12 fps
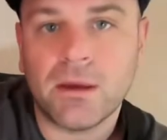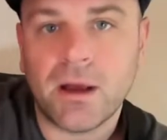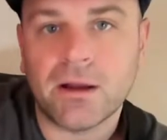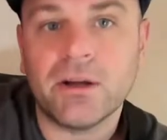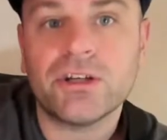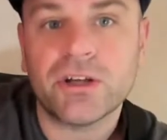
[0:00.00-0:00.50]

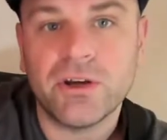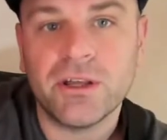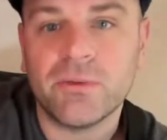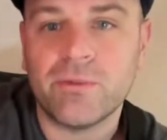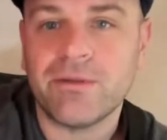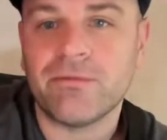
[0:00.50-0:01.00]
I'm going to show you
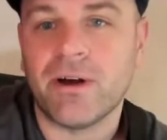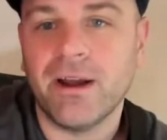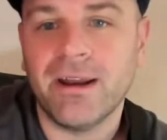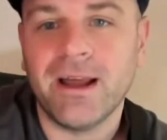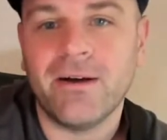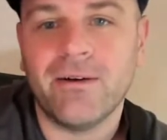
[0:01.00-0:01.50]
the riff
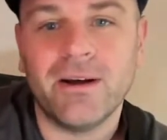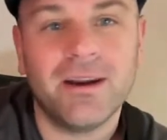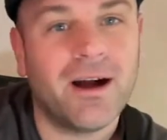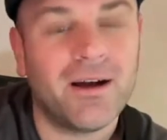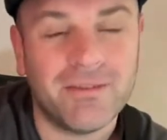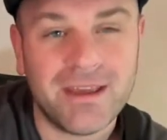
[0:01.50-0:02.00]
right now,
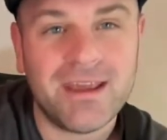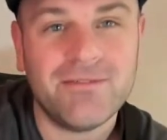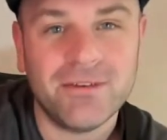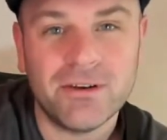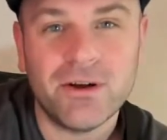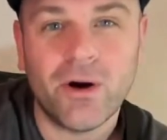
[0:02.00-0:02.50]
and I've
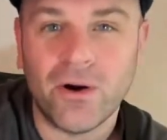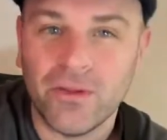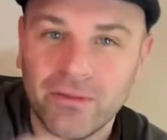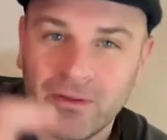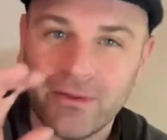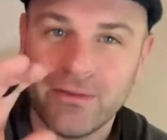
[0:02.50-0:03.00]
even got
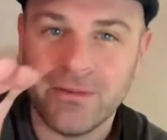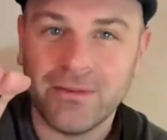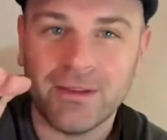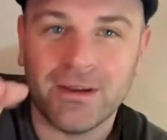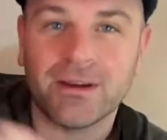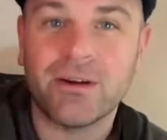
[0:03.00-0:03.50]

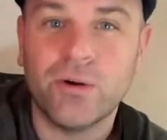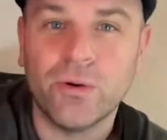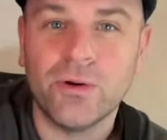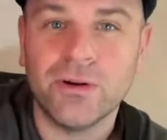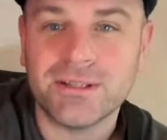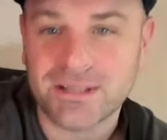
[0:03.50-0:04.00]
the
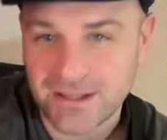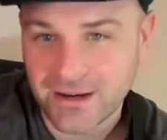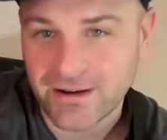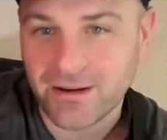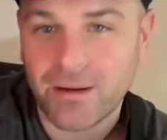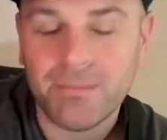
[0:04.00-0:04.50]
chords, and they're
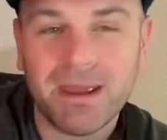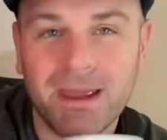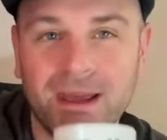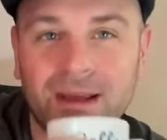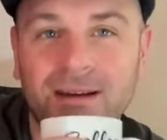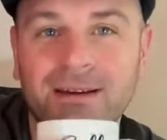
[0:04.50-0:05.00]
going to
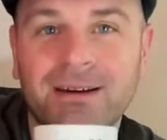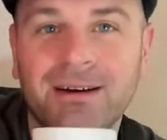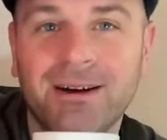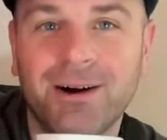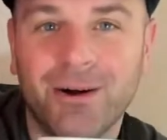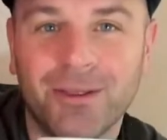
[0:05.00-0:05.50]
appear
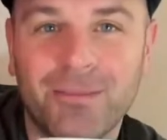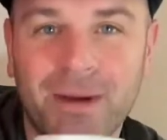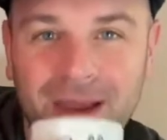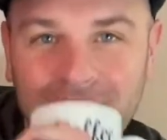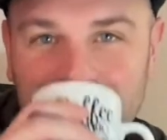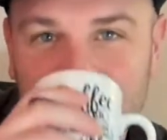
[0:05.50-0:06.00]
on the
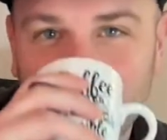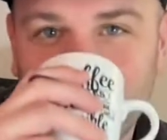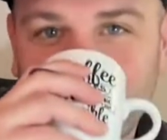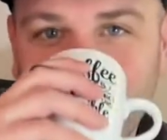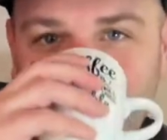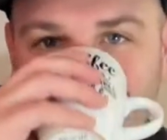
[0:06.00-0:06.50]
page.
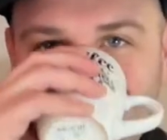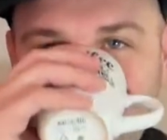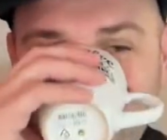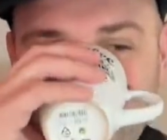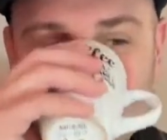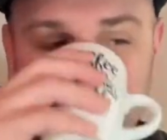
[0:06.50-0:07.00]
Hang
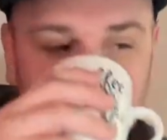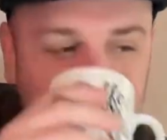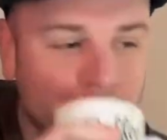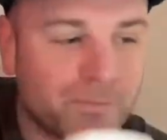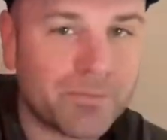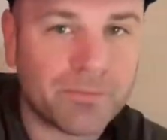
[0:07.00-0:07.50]

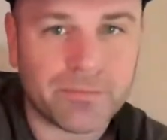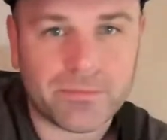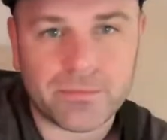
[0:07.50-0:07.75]
on.